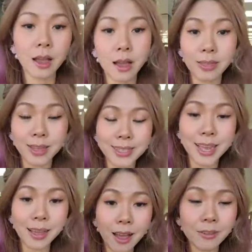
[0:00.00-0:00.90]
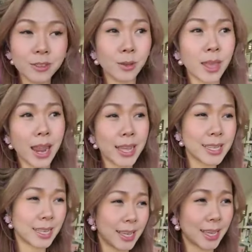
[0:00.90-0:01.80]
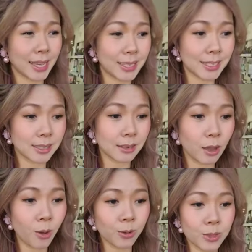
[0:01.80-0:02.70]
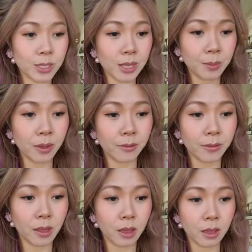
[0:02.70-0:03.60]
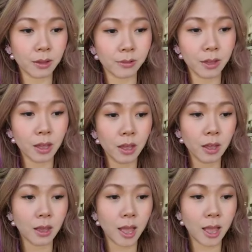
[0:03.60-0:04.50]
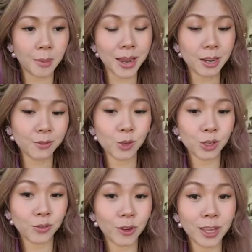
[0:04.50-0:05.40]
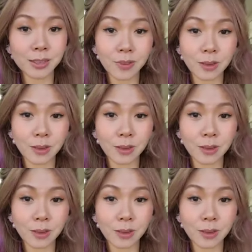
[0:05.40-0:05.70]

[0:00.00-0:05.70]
on the day off so that I can host some of the Uh, Better Futures for Kids